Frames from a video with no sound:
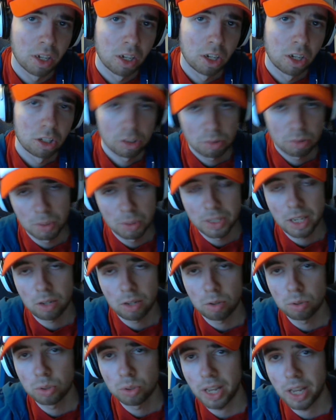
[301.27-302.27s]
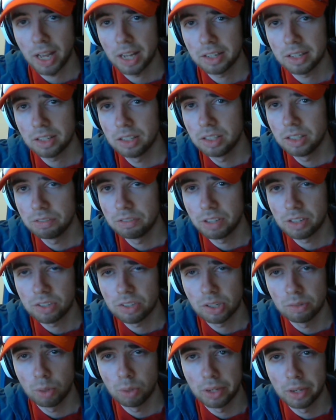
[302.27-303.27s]
So we will now look at a
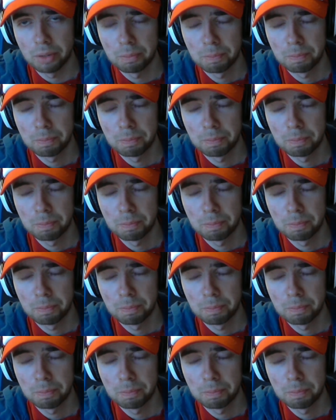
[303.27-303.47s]
defensive one.